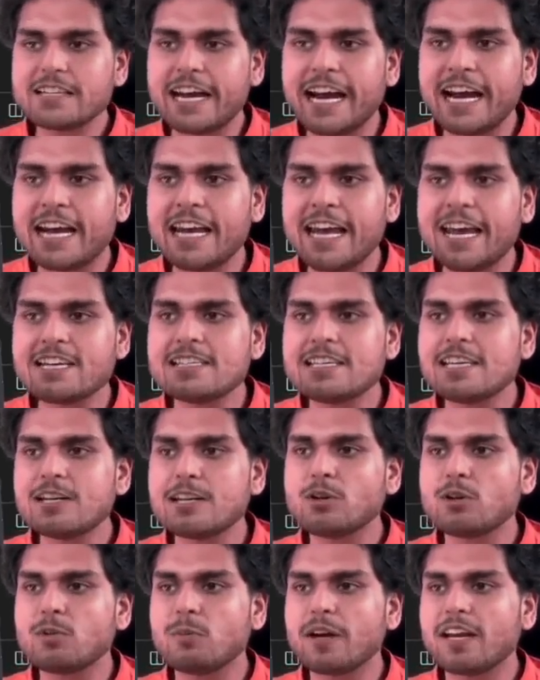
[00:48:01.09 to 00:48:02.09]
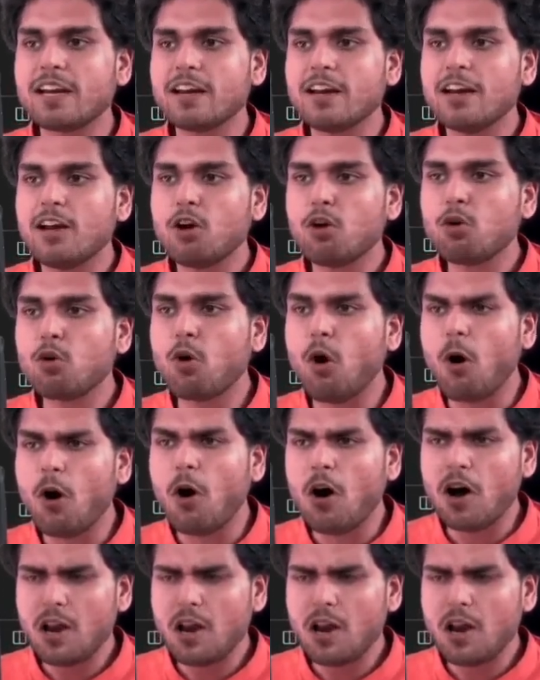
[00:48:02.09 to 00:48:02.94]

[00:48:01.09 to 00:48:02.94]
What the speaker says: and execute me. Call